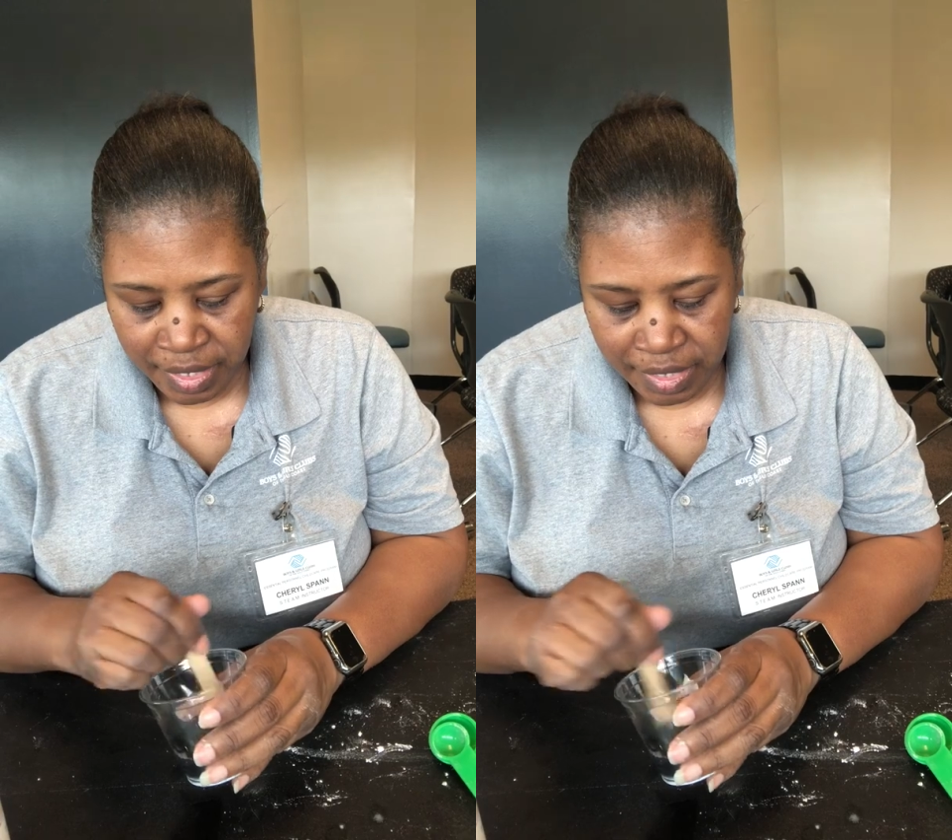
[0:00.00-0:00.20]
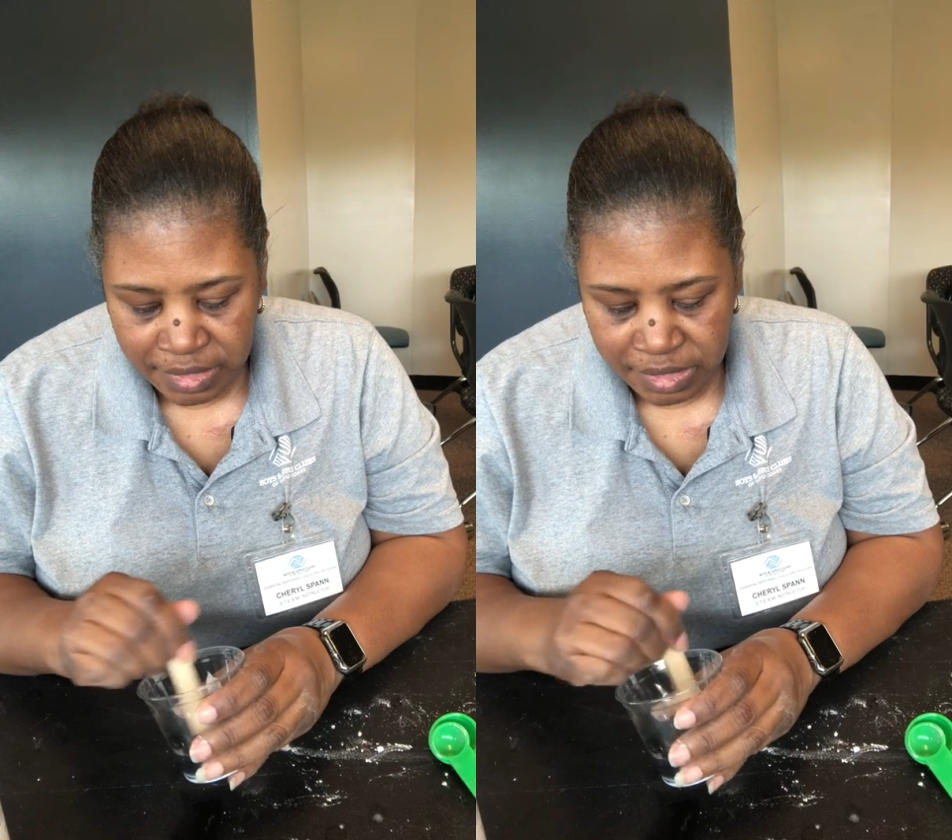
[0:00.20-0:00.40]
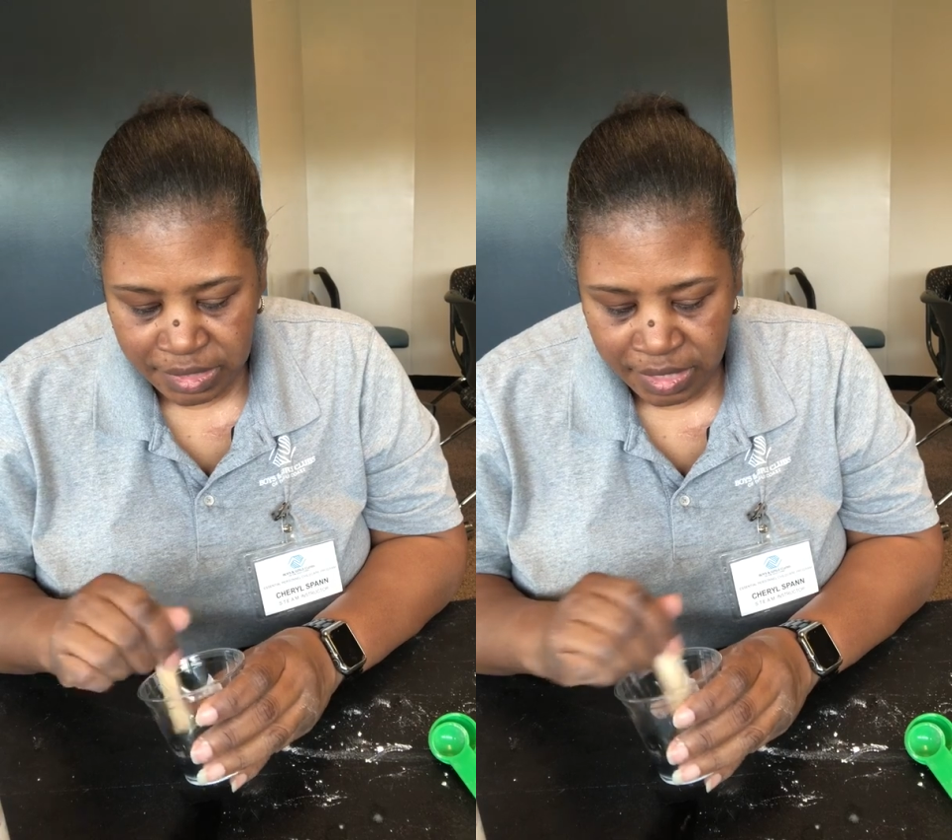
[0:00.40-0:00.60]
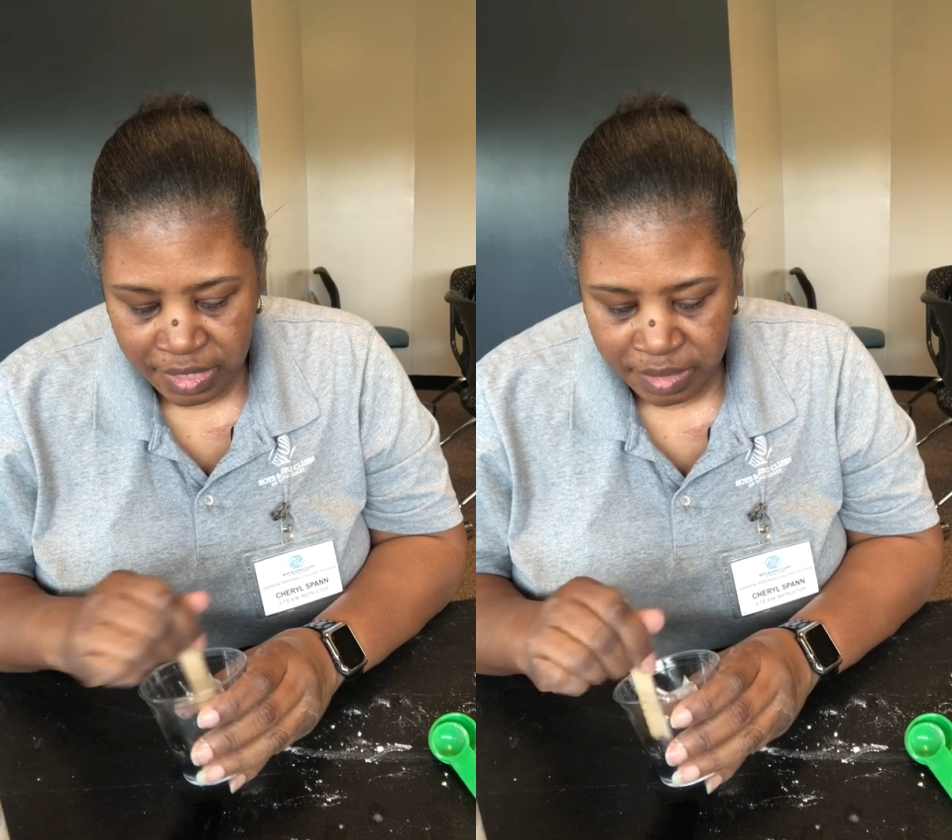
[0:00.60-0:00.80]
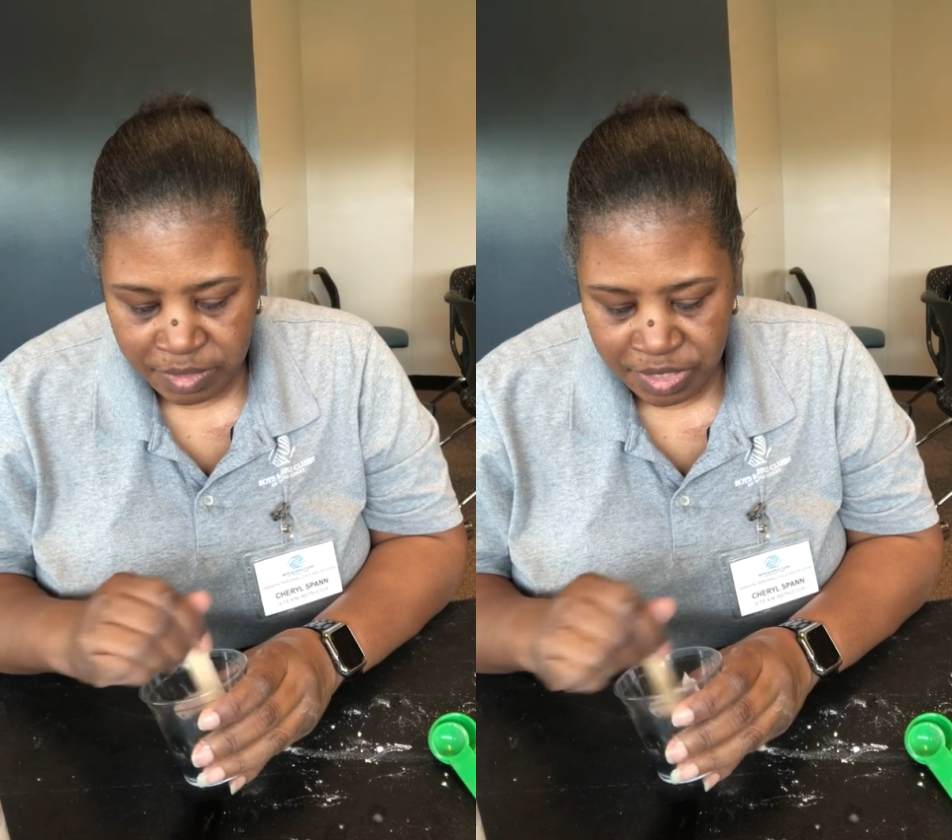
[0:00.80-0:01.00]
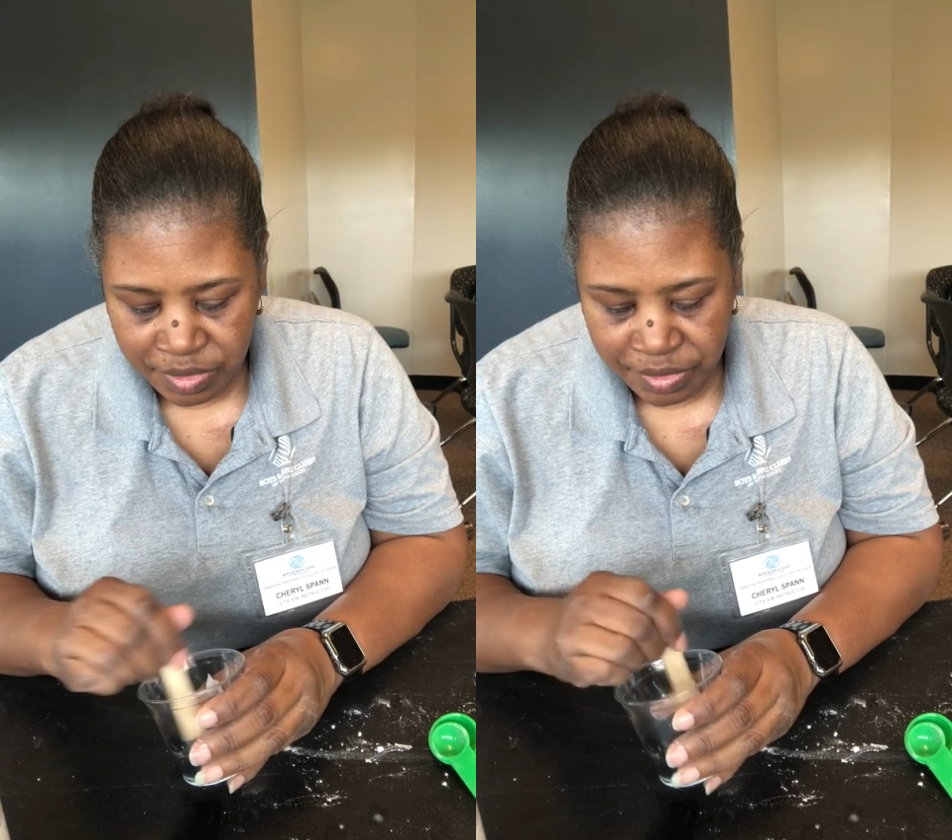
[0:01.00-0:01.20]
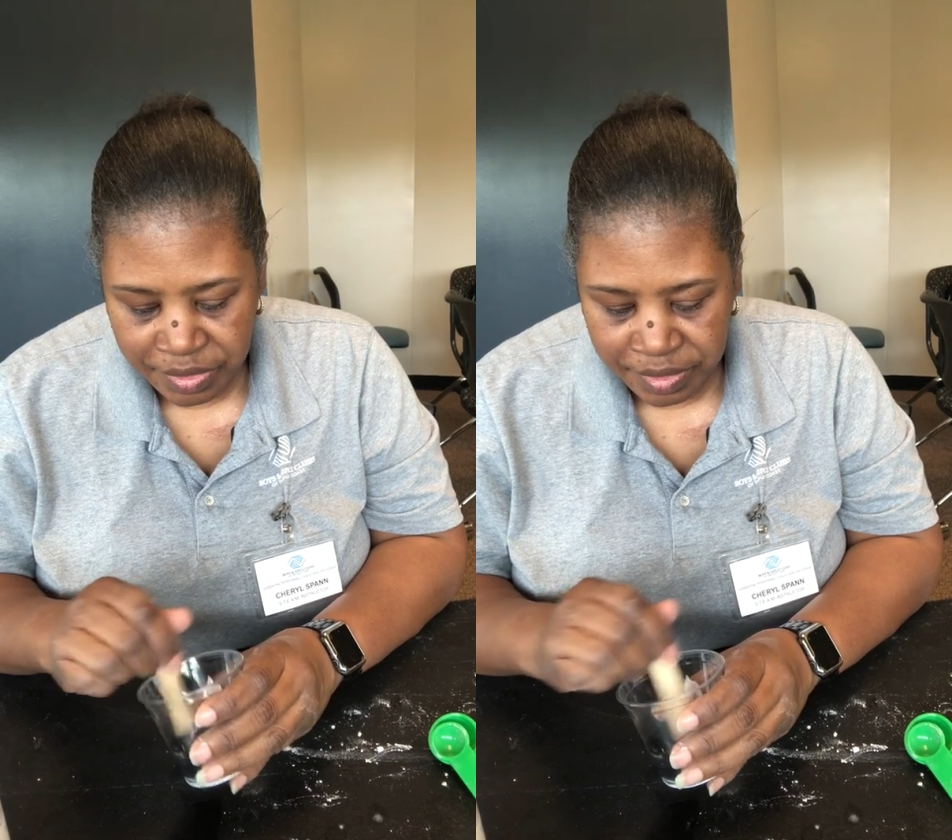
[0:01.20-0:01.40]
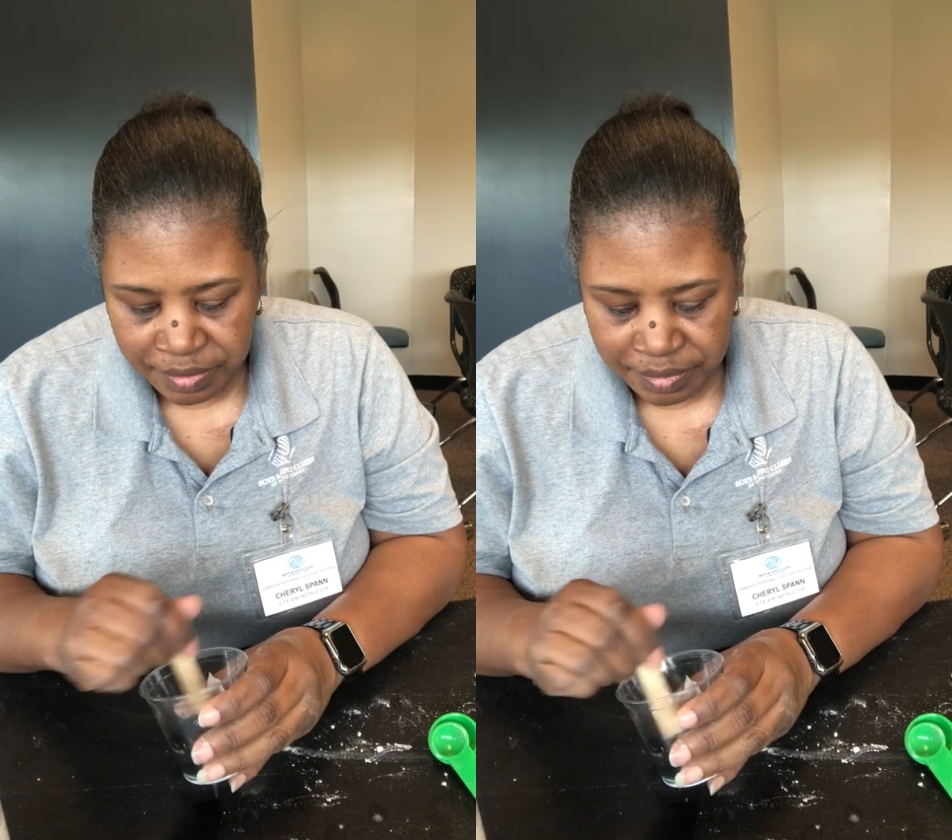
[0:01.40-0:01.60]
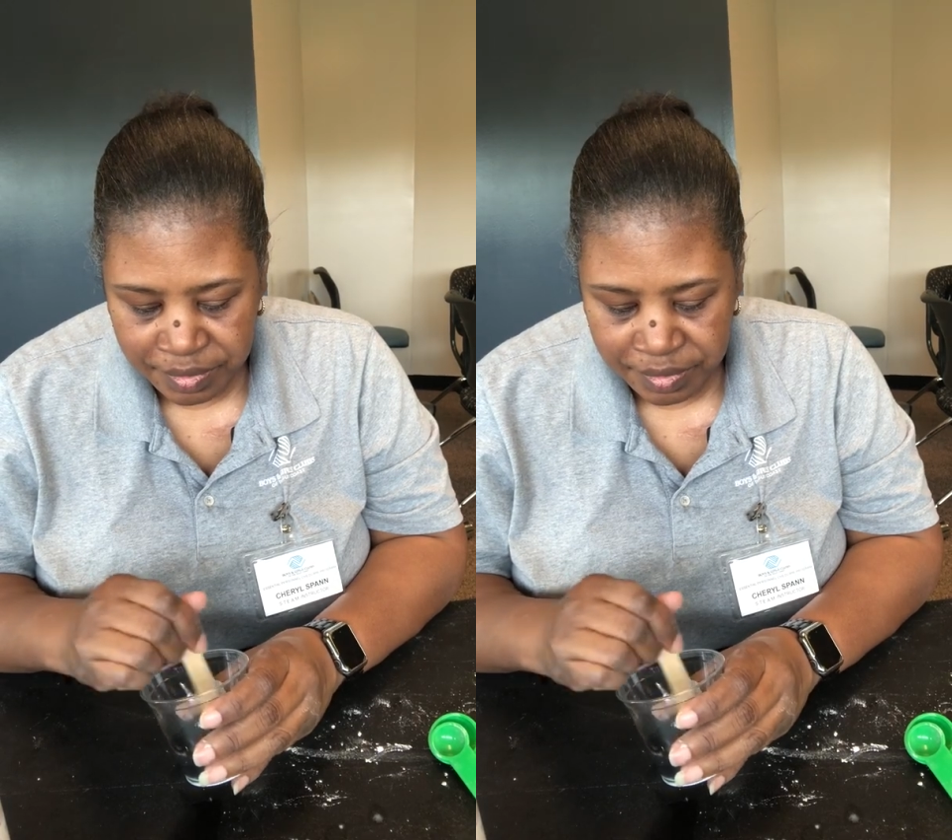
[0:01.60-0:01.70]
And just keep stirring